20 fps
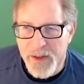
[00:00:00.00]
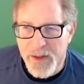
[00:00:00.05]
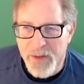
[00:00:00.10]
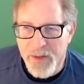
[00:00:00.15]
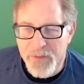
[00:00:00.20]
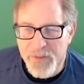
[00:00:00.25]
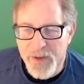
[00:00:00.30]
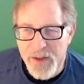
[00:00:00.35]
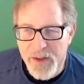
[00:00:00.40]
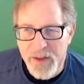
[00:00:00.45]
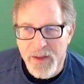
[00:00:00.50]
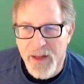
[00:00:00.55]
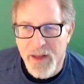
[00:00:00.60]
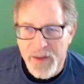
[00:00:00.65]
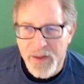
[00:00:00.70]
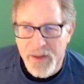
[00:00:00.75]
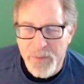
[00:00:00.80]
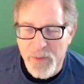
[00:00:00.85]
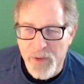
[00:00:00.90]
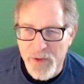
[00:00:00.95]
I've done a lot
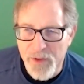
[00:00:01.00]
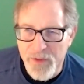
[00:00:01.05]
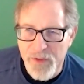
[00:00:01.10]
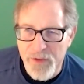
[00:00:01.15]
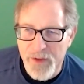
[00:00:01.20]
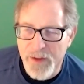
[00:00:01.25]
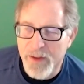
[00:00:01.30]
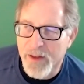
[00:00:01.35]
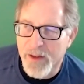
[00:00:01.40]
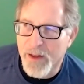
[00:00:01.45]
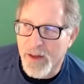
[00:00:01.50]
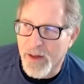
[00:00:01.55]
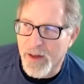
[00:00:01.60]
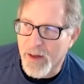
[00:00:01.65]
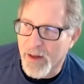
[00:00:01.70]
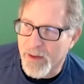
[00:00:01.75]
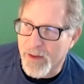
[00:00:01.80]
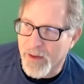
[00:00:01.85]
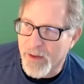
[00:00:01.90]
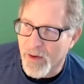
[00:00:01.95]
of books and
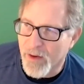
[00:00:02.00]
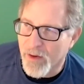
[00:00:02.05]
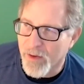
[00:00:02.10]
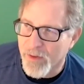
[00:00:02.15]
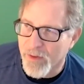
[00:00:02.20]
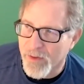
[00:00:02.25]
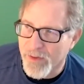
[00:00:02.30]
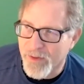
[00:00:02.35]
they all